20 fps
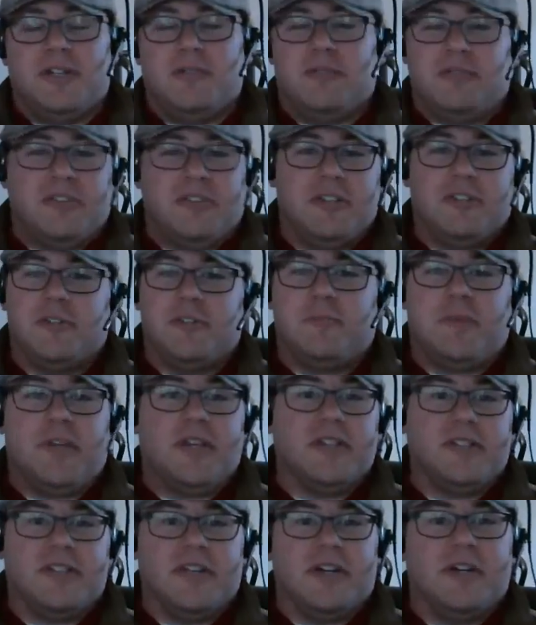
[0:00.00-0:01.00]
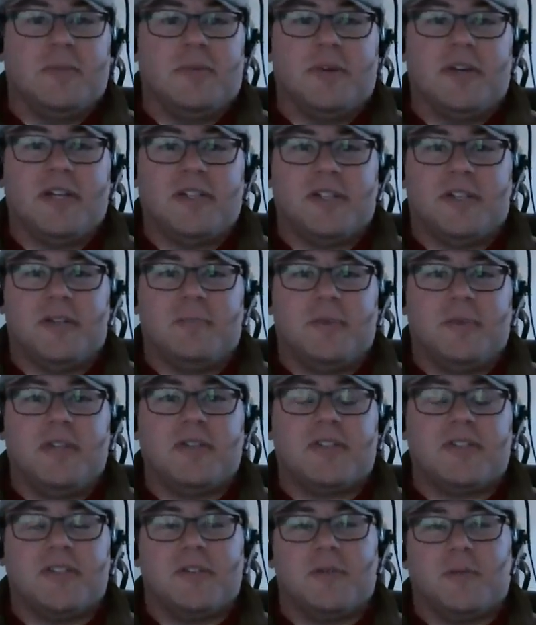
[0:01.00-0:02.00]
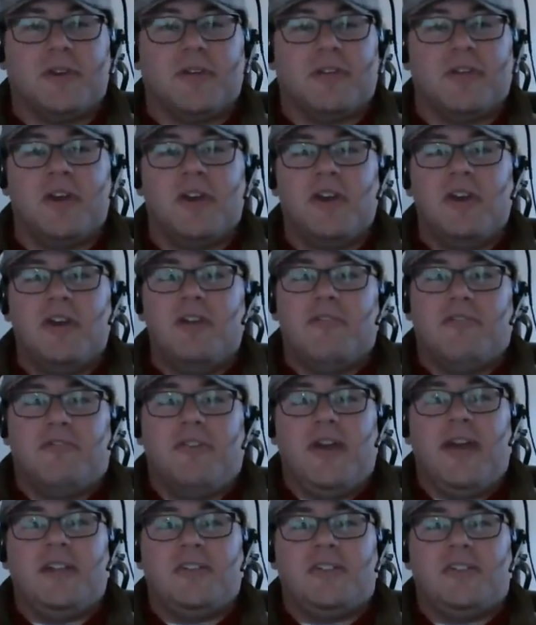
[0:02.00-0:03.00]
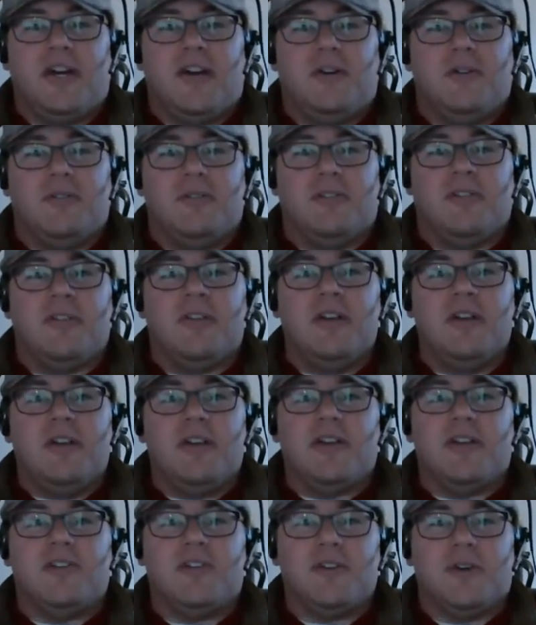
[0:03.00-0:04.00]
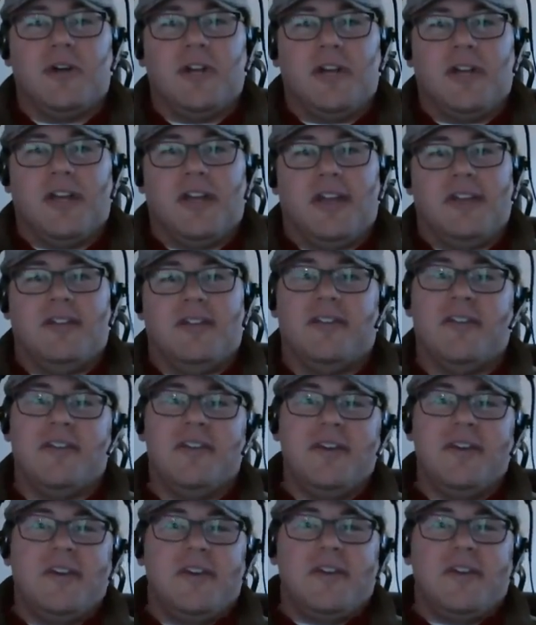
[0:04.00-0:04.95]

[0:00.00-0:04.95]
It was just as big a celebration at B C with fans out and enjoying it and